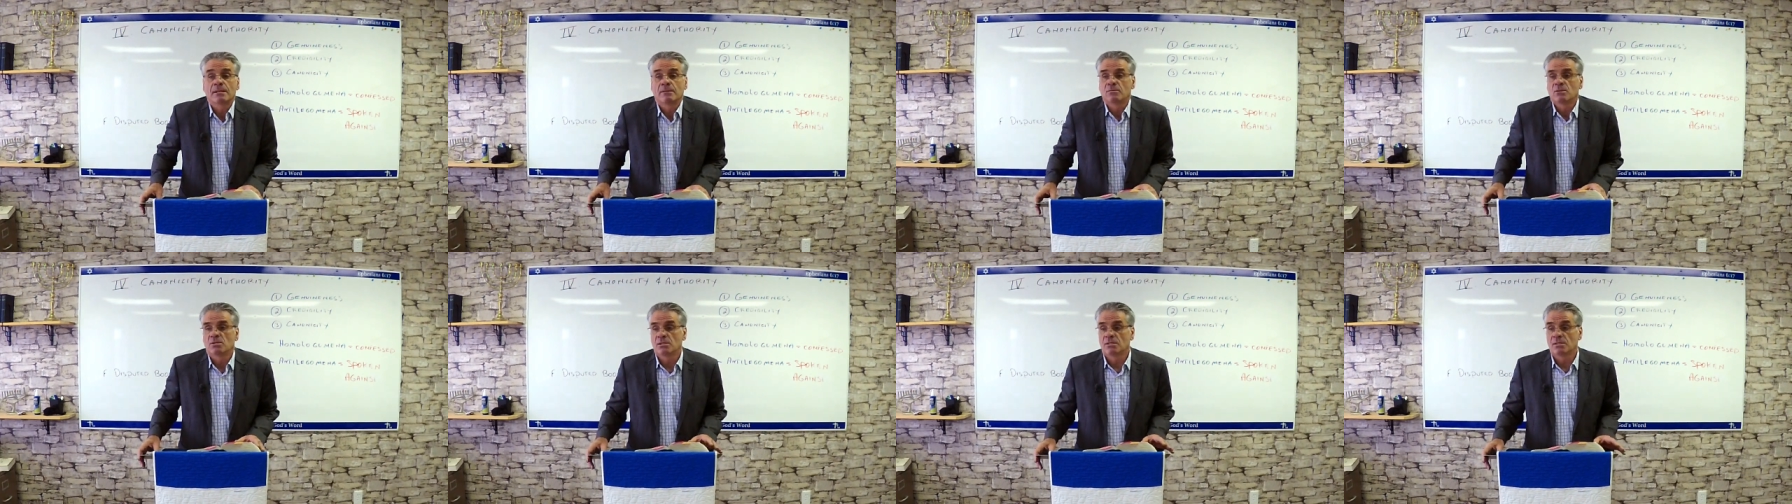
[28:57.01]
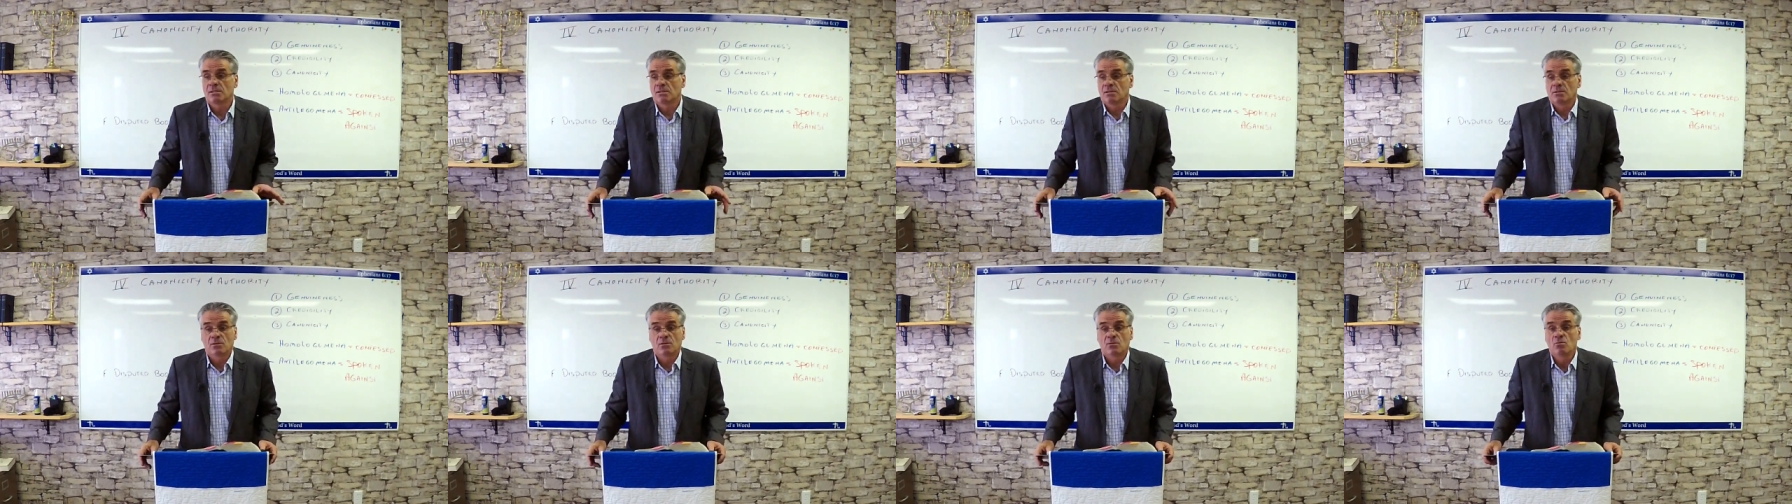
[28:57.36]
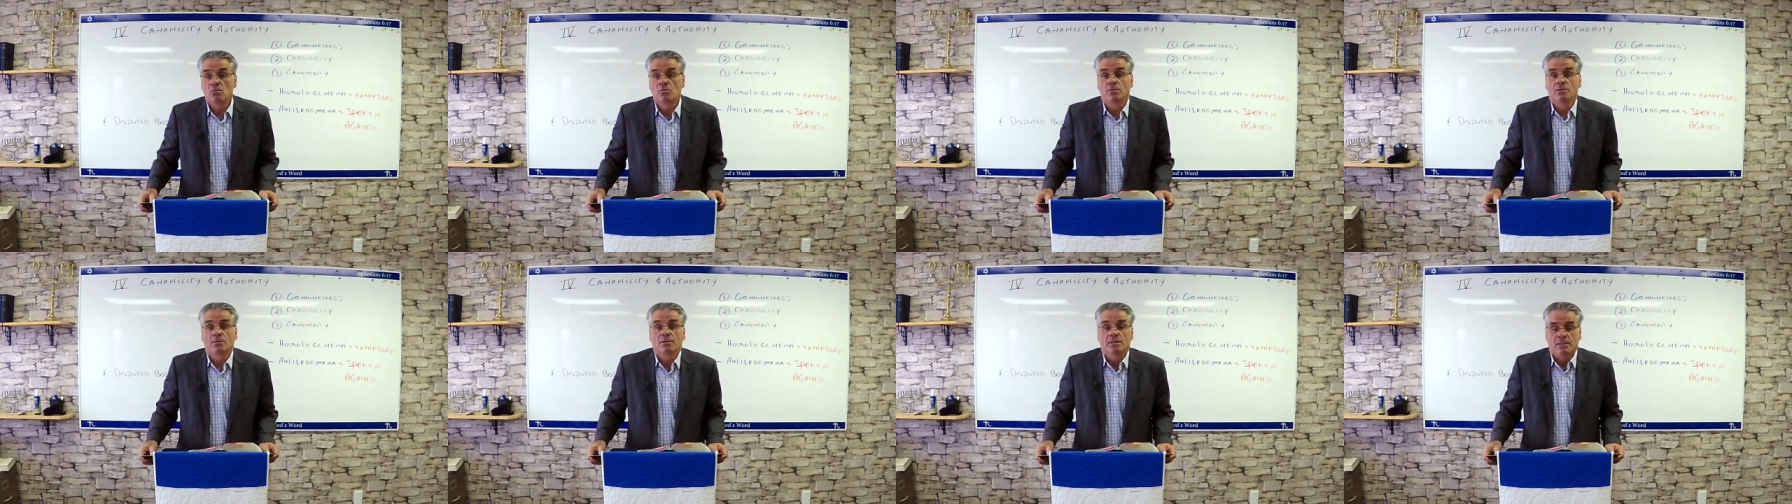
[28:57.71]
I'm just
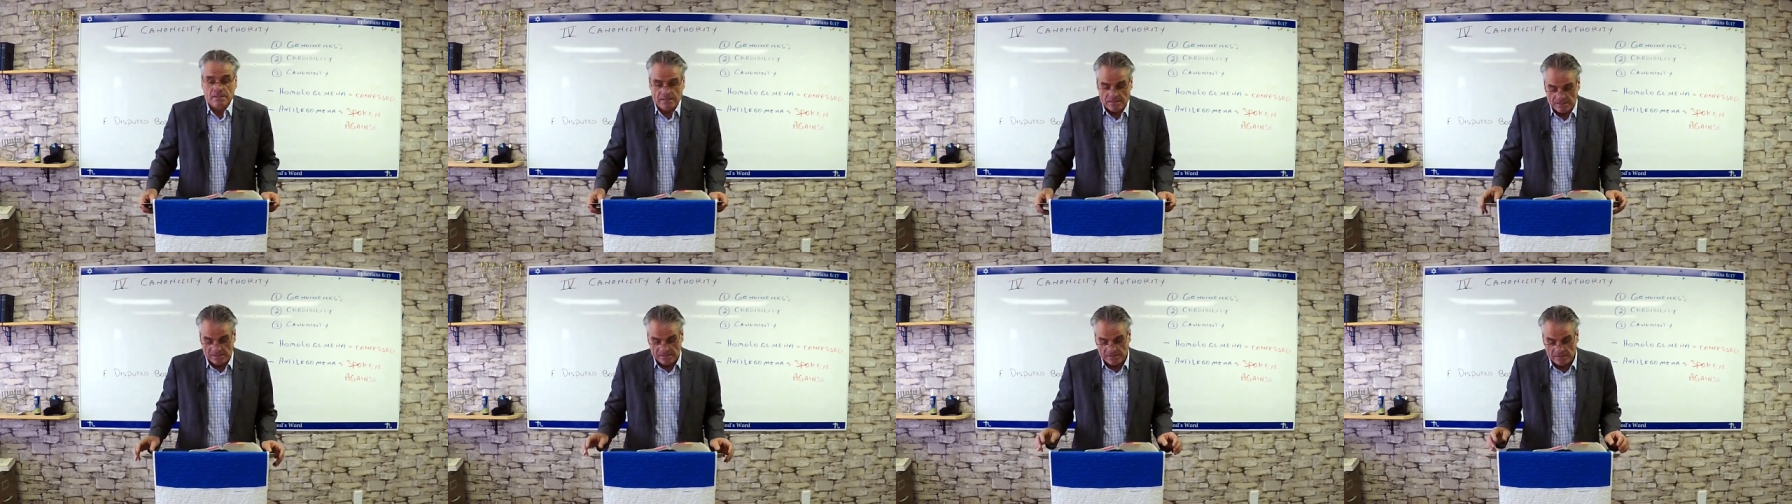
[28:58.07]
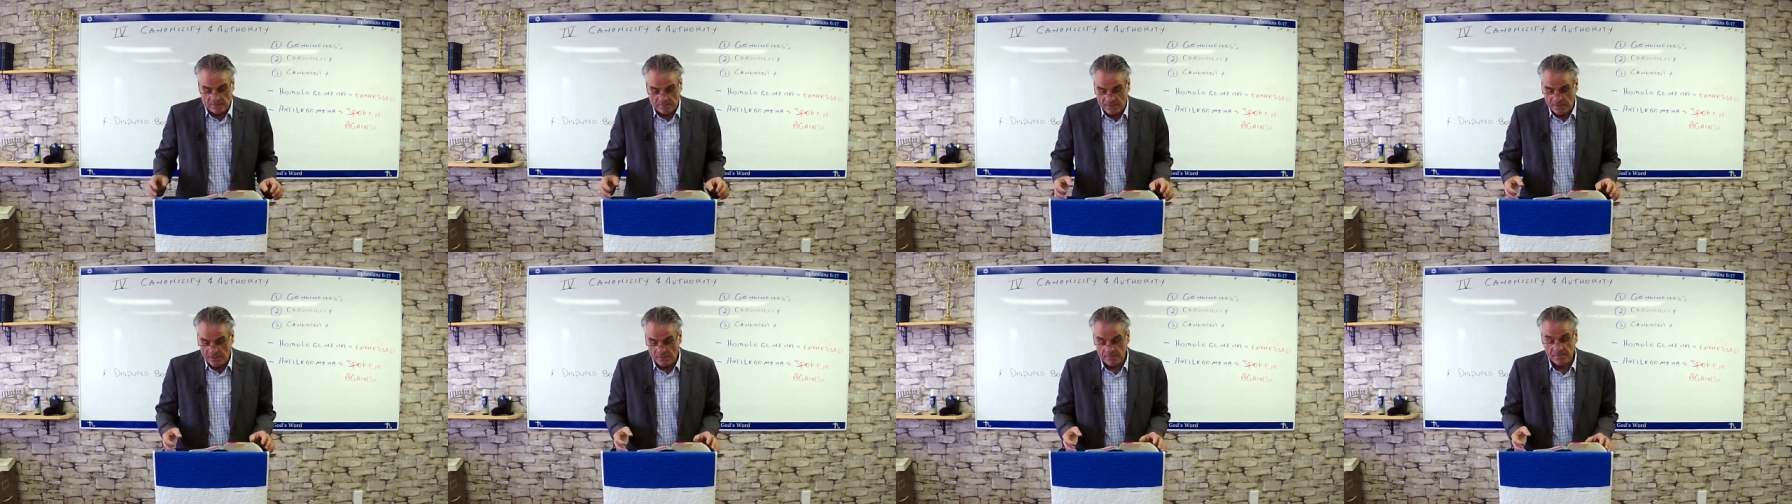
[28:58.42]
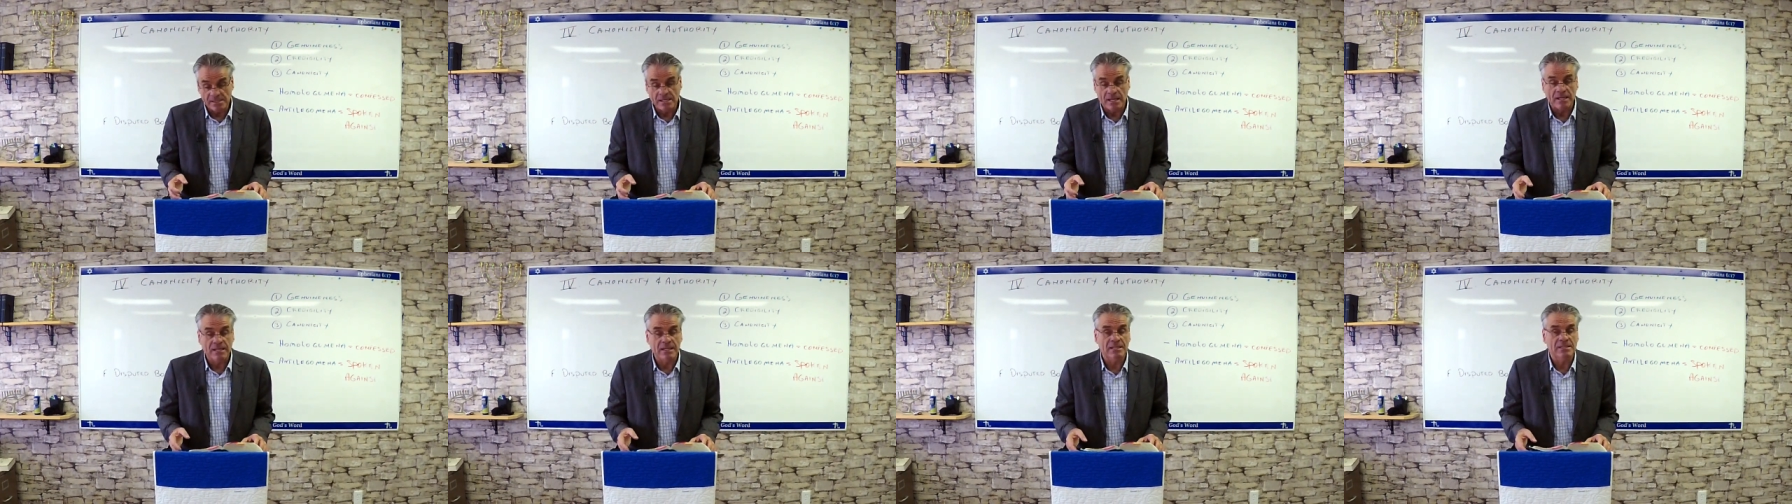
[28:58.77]
human.
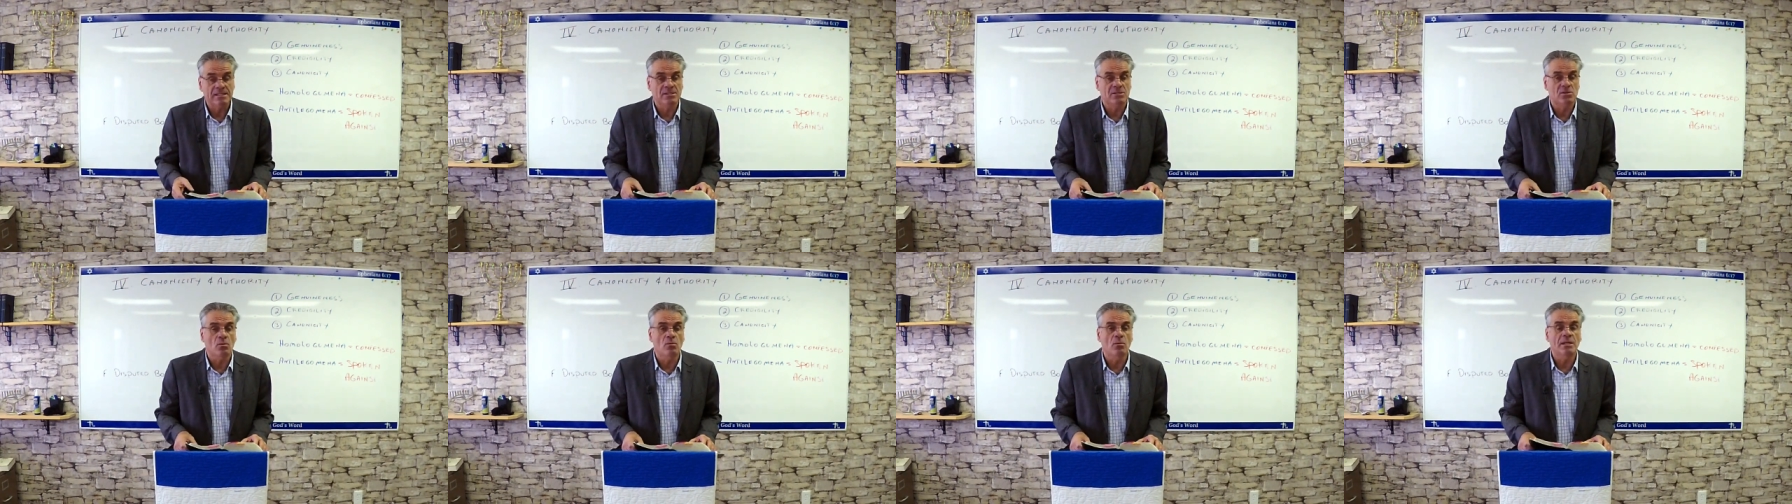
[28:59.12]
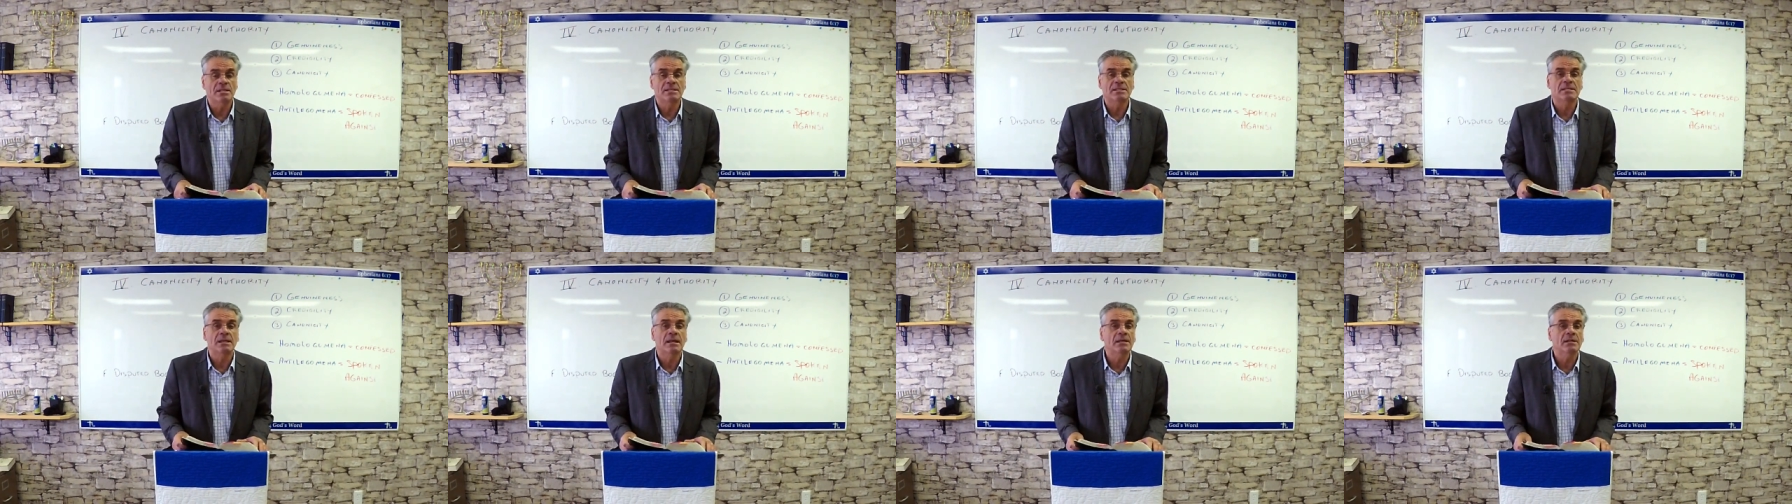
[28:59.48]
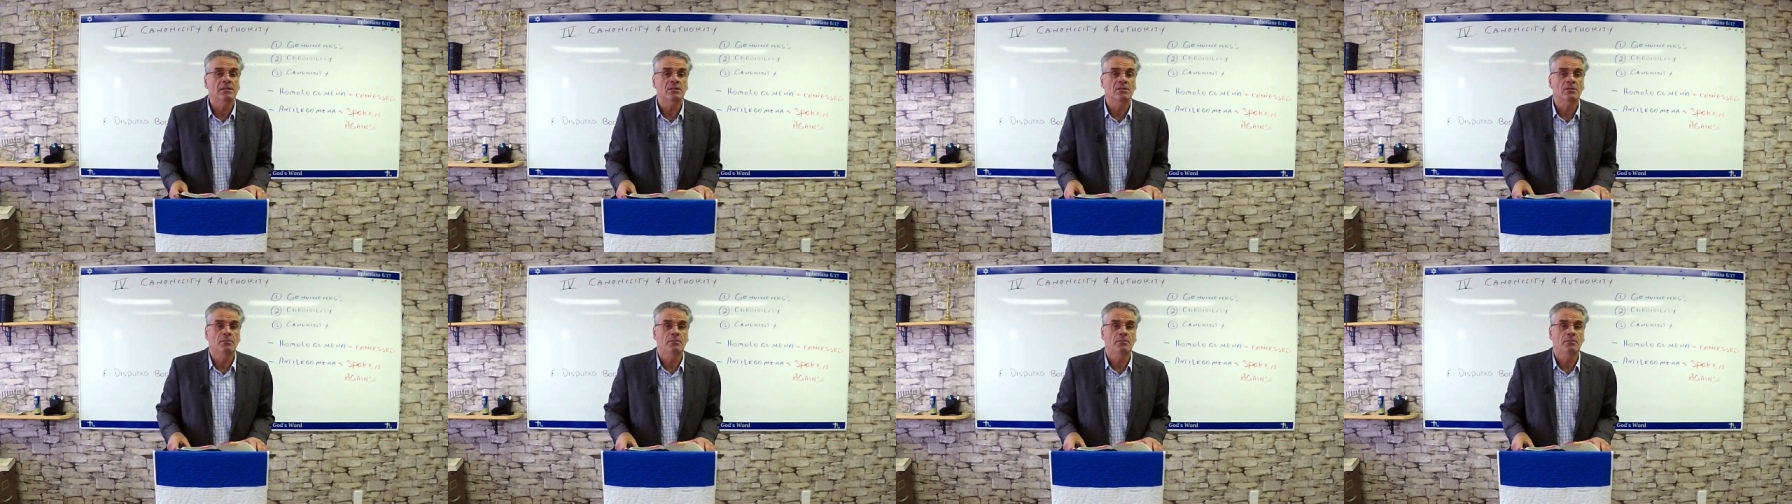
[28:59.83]
Sometimes I get so excited